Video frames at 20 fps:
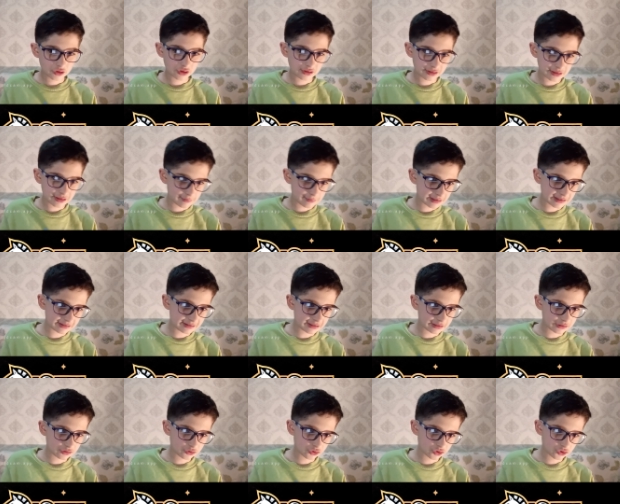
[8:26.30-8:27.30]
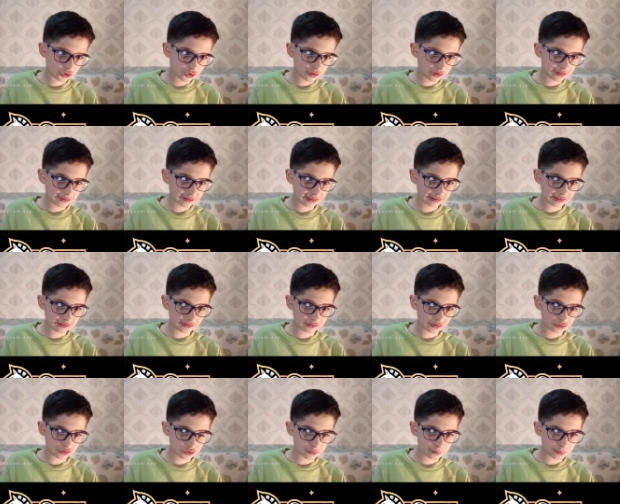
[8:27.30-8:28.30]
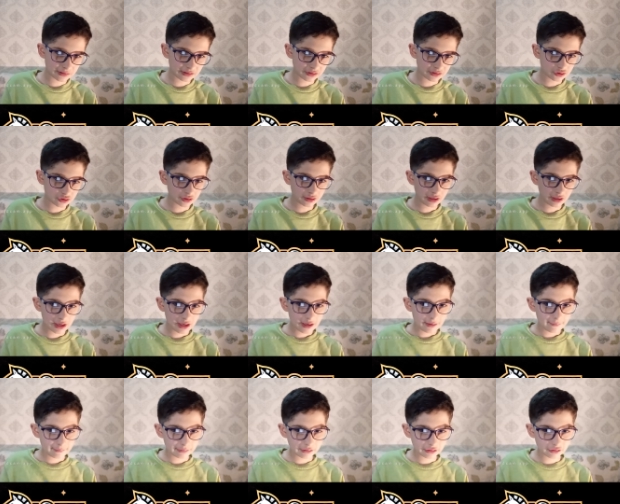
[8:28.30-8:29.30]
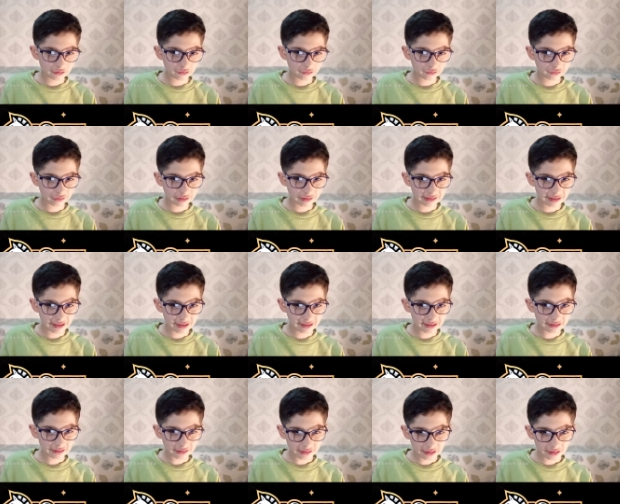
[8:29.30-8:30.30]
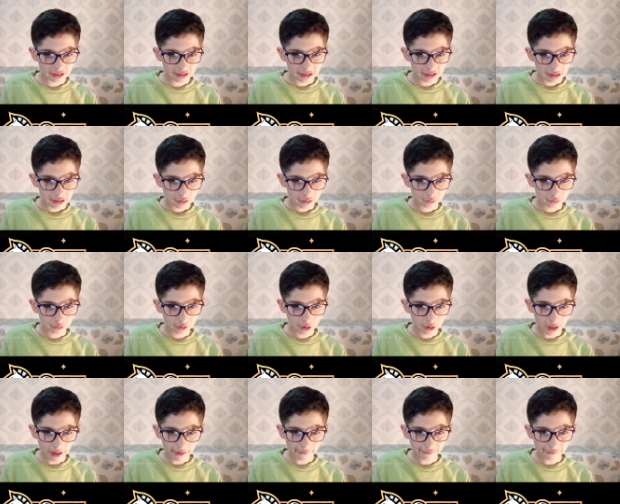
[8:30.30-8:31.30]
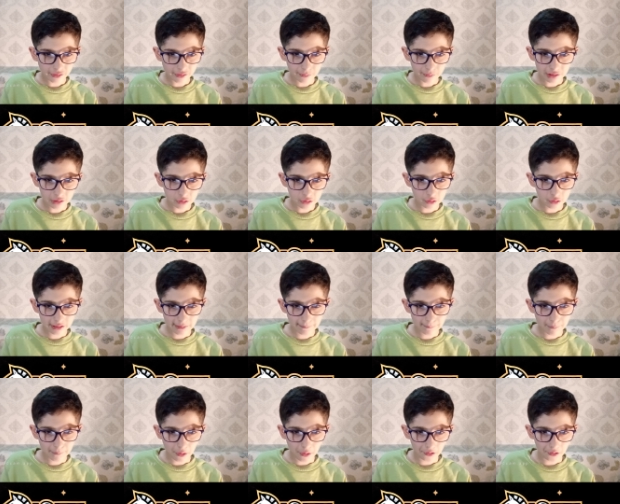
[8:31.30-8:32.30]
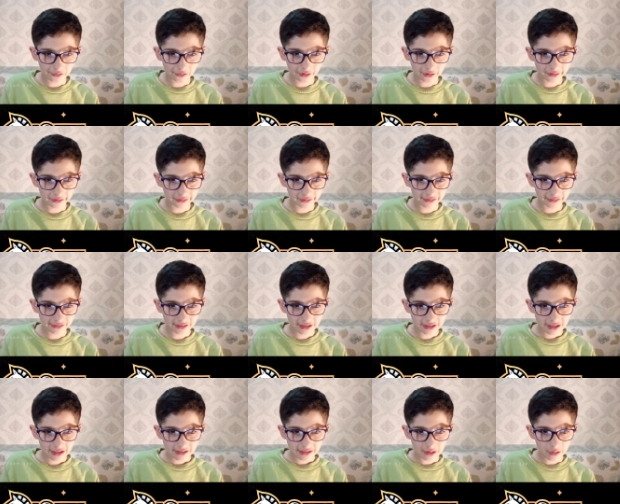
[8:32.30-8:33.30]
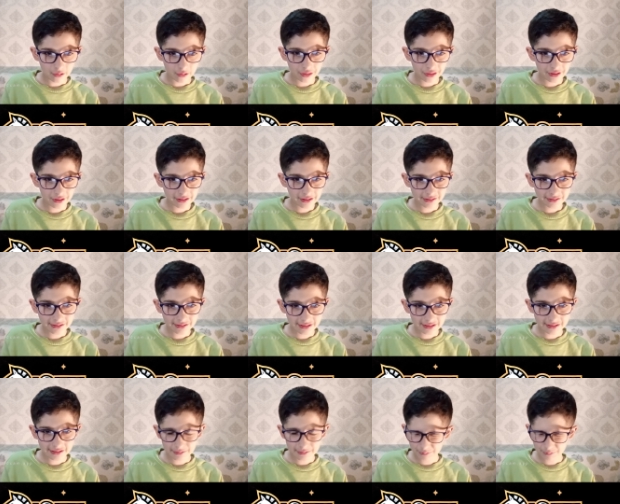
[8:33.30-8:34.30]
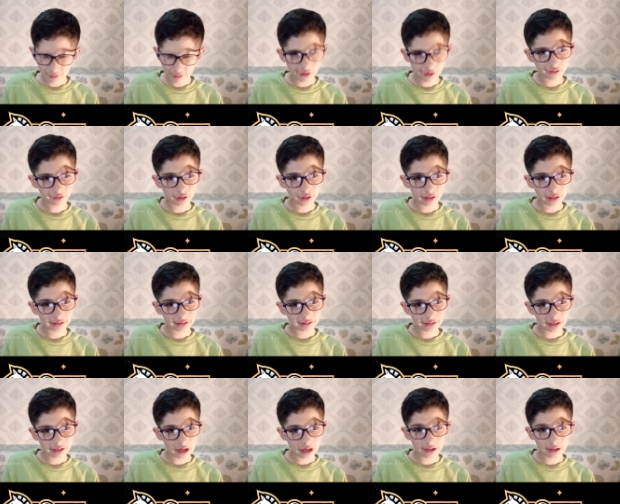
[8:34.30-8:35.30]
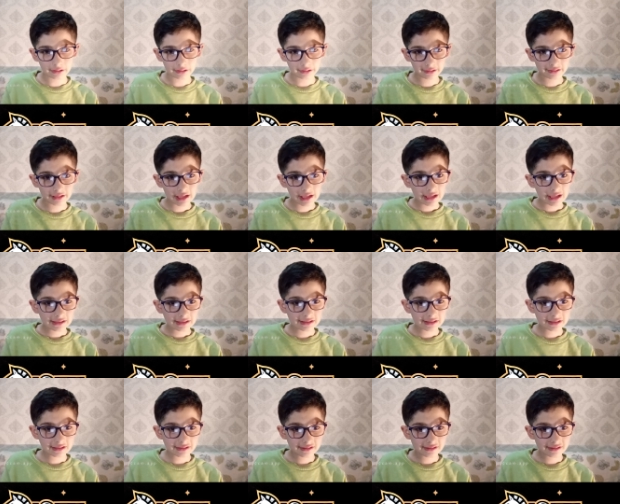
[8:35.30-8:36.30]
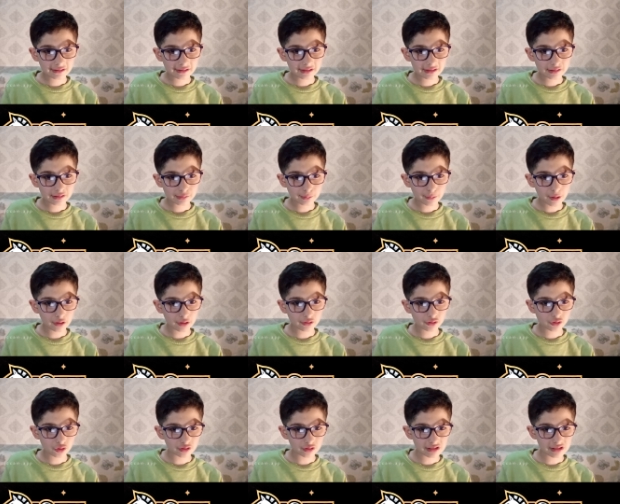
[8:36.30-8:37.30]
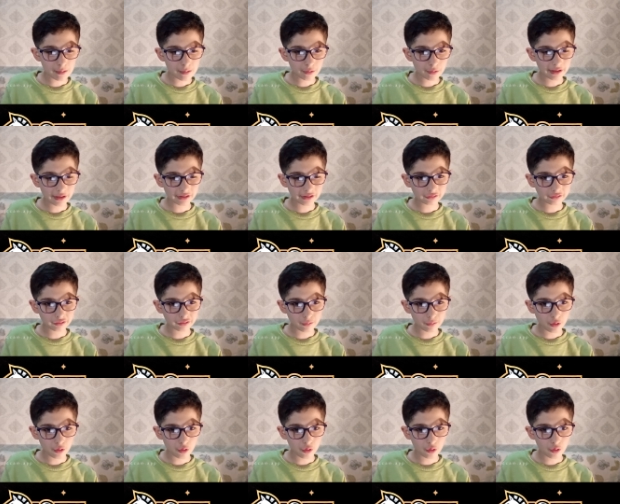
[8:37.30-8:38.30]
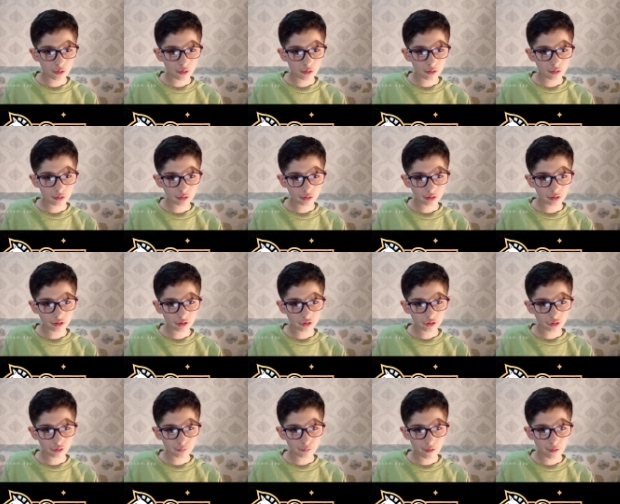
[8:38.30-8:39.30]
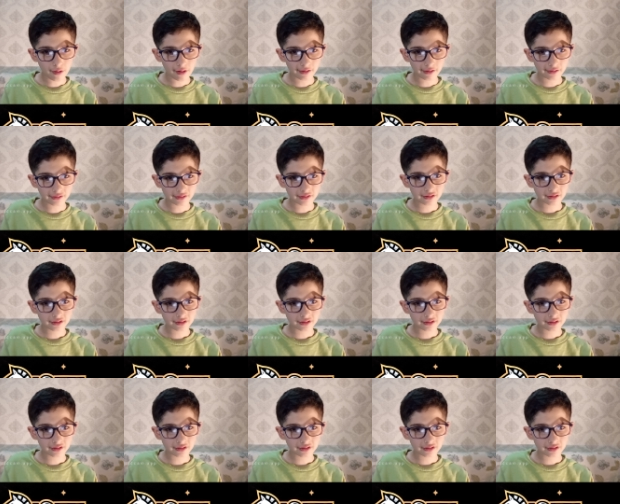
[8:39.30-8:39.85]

mistake. You shouldn't take in such a position, because if we take, we have something called a pawn island. Now this is a pawn island, since these pawns are separated from all other pawns.